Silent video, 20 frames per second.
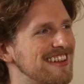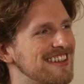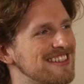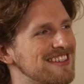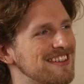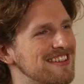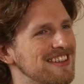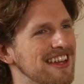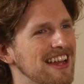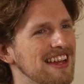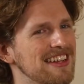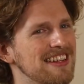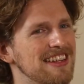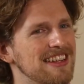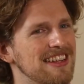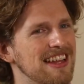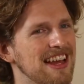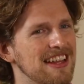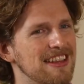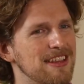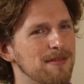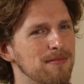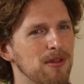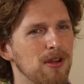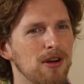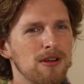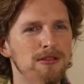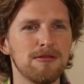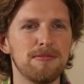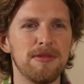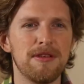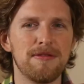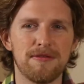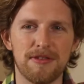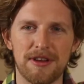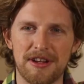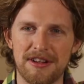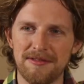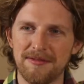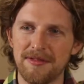So the idea that the blog would be
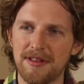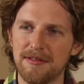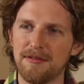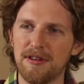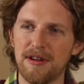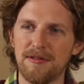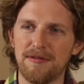free and free